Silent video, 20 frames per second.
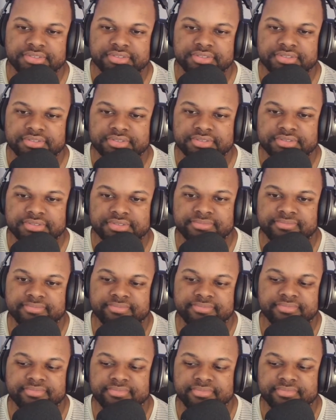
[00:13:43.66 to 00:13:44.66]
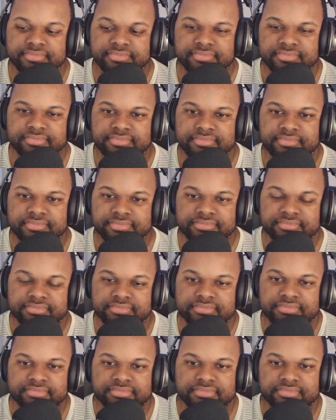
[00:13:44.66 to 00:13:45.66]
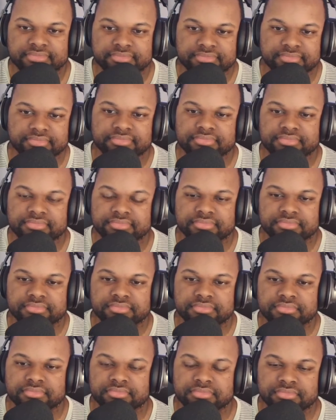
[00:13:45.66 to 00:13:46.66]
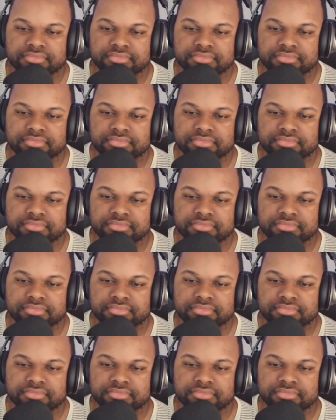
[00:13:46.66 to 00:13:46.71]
The person shown says nothing.